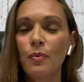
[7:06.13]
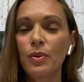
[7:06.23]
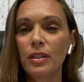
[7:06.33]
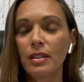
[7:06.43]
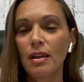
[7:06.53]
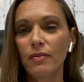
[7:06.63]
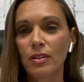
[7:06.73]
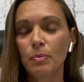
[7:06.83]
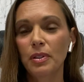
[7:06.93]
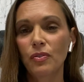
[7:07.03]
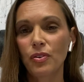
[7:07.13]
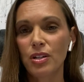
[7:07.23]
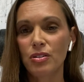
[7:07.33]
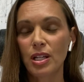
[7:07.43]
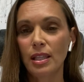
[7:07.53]
will inevitably
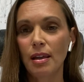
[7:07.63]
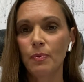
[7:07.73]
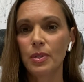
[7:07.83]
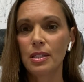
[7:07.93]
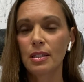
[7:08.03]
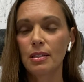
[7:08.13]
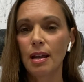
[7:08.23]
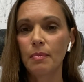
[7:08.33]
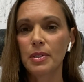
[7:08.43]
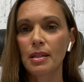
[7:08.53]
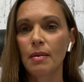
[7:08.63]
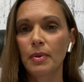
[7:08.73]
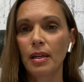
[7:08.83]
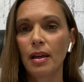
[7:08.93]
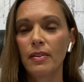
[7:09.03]
frustrate them. We see time and time
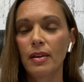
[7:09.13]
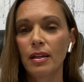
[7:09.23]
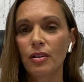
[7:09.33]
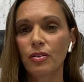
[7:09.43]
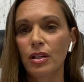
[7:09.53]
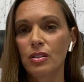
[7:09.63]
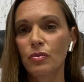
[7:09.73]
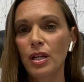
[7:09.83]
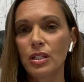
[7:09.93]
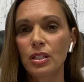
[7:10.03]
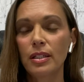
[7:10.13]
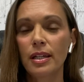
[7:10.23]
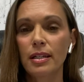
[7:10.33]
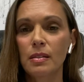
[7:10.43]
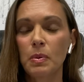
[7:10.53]
again that it creates reach
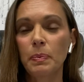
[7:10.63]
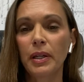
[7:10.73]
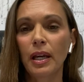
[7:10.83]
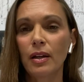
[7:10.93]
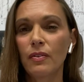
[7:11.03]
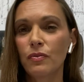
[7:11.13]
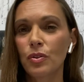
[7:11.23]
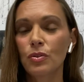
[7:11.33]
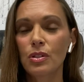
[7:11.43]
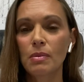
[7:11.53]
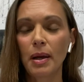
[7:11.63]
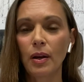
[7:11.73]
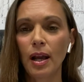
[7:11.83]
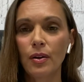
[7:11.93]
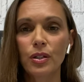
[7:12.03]
clicks, people get confused about
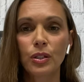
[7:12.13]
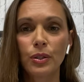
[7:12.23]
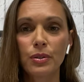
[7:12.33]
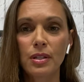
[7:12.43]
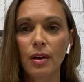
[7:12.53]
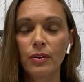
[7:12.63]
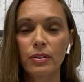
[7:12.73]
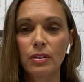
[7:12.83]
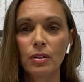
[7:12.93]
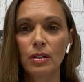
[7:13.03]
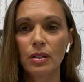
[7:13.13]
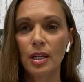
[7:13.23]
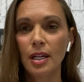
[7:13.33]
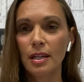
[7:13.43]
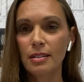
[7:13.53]
how to close out the
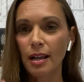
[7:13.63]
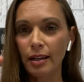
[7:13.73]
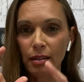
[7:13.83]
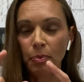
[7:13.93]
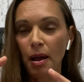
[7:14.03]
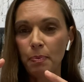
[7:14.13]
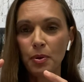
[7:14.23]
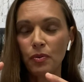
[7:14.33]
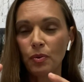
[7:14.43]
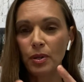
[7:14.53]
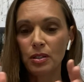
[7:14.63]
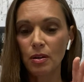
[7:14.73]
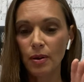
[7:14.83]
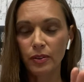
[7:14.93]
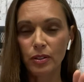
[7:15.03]
tiny popover window
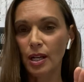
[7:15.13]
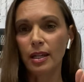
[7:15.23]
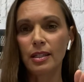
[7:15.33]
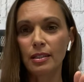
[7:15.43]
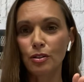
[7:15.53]
on their tiny little